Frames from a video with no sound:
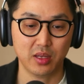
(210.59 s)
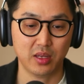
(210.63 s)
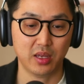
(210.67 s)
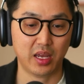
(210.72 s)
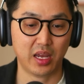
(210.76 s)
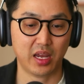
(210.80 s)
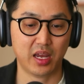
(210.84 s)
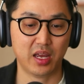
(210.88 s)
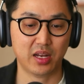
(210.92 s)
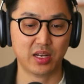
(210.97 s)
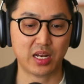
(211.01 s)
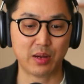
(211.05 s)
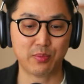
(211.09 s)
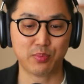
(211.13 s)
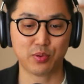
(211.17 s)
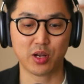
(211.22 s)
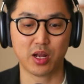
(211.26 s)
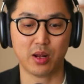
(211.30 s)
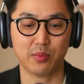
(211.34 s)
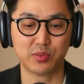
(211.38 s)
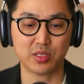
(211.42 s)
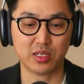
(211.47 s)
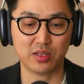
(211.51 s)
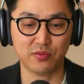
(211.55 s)
and I
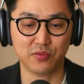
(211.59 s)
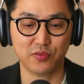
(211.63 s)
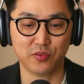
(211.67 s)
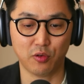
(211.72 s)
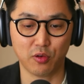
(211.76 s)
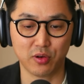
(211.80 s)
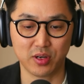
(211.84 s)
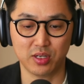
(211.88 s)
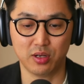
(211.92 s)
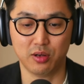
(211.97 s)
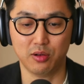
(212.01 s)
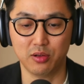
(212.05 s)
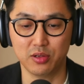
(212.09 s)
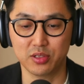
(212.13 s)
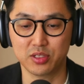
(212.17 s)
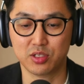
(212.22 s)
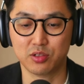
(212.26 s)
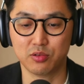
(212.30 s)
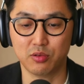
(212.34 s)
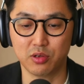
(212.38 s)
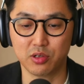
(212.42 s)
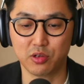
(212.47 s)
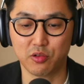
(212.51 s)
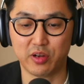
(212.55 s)
prompted for an old
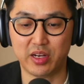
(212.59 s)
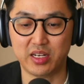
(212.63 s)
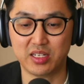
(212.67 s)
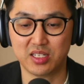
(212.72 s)
school gray